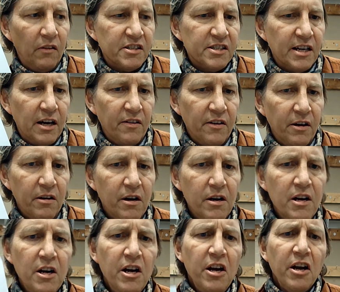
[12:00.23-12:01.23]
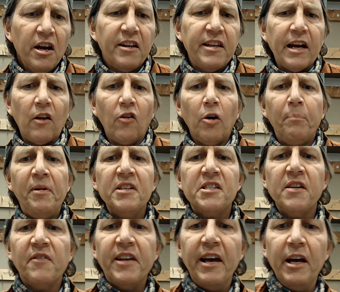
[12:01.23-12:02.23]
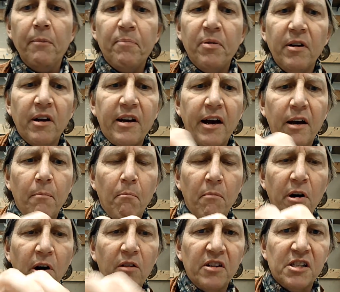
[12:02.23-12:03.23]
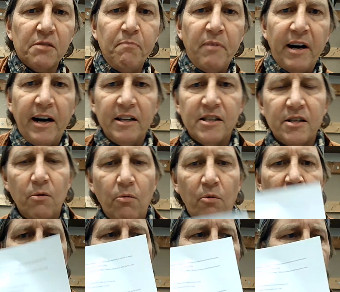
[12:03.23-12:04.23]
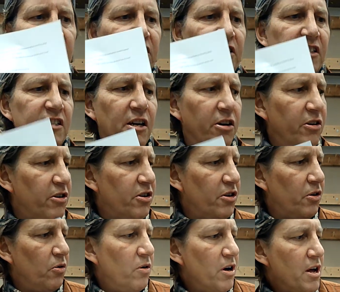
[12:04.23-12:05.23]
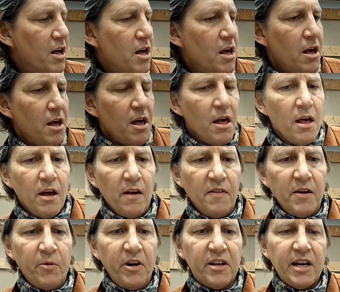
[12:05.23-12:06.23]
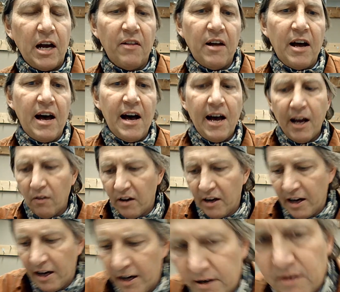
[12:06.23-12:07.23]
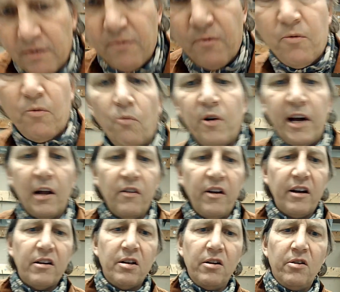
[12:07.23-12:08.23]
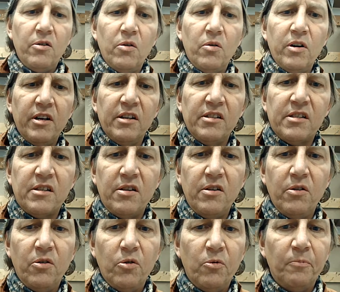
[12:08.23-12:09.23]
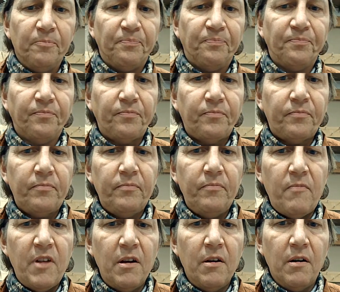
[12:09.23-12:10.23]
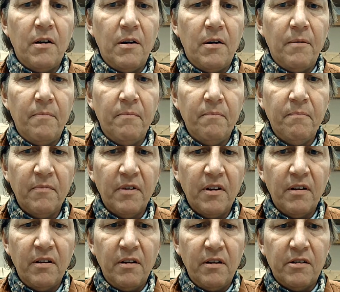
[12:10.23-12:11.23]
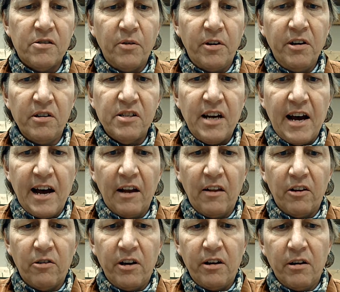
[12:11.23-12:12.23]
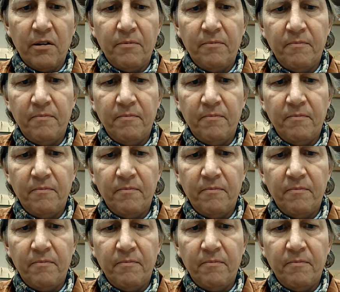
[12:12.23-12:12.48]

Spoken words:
on there. You can take a little piece of tape, kind of mark the spots, what other directions tell you to. And then when you tie the eyelet on, what I like to do is to, so here's the eyelet right here.